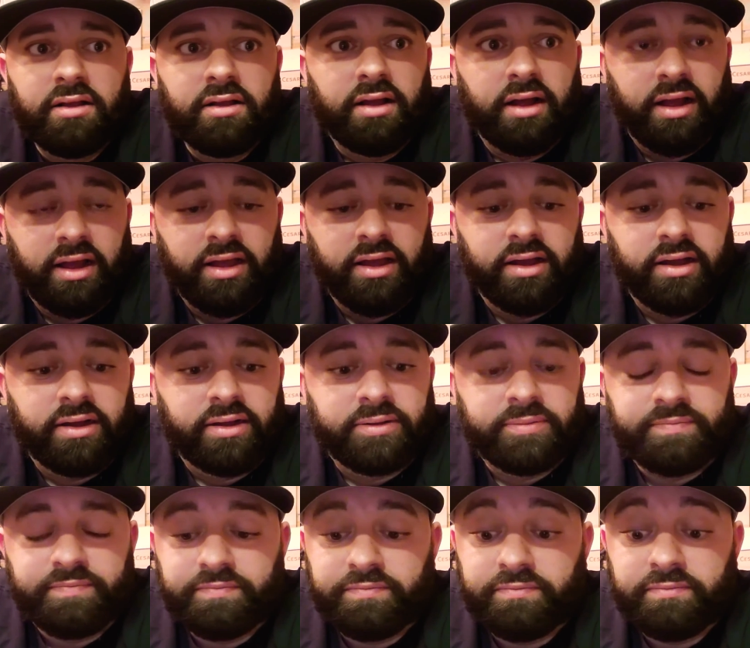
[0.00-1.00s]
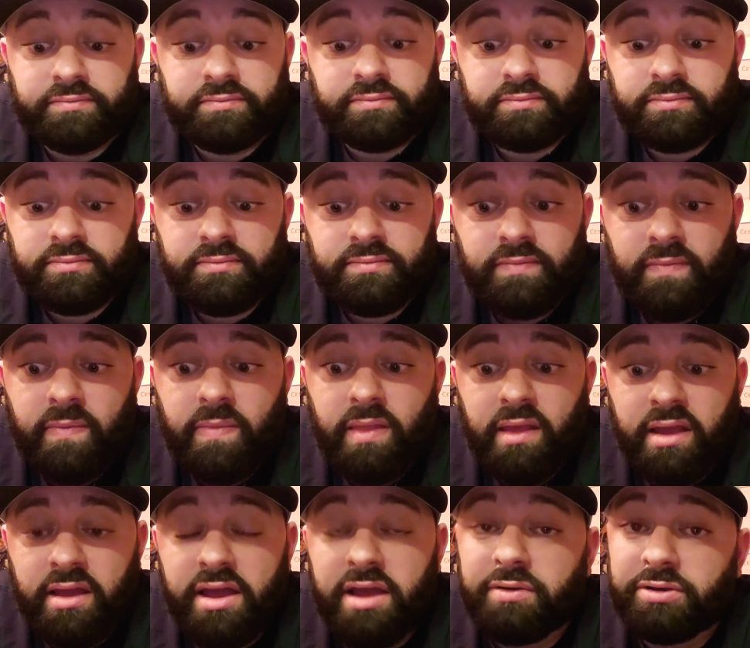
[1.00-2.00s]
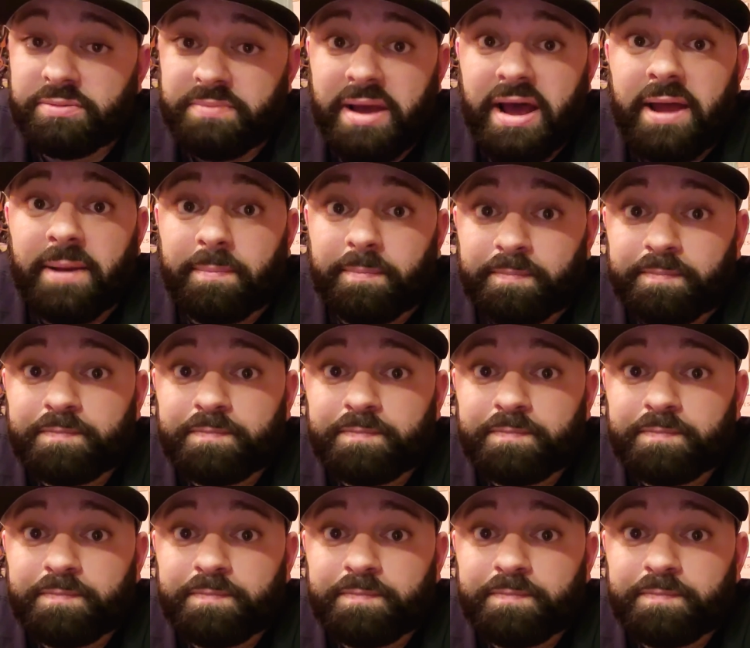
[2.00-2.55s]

It was bad.